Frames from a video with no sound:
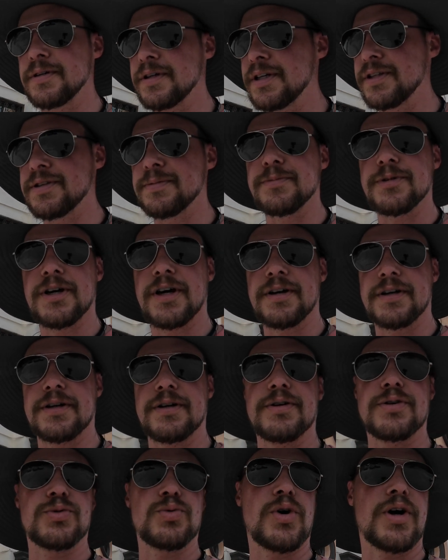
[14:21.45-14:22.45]
eat some
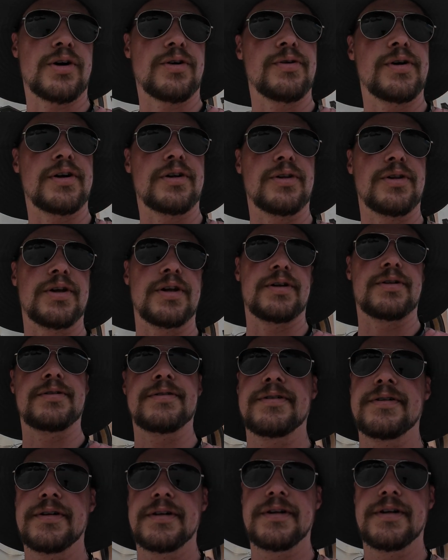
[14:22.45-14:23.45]
tacos, walk around a little,
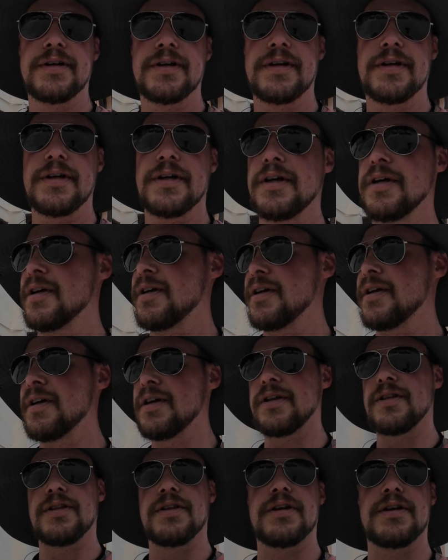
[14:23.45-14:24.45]

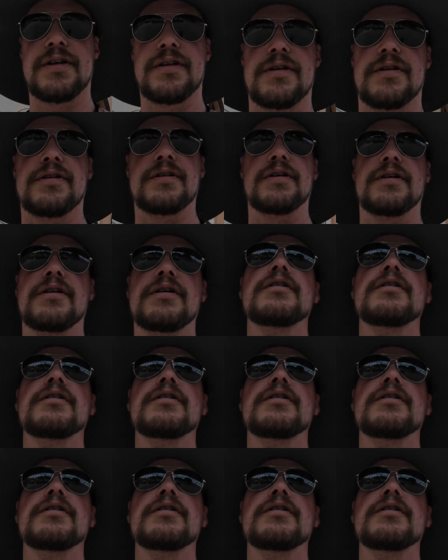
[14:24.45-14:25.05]
and then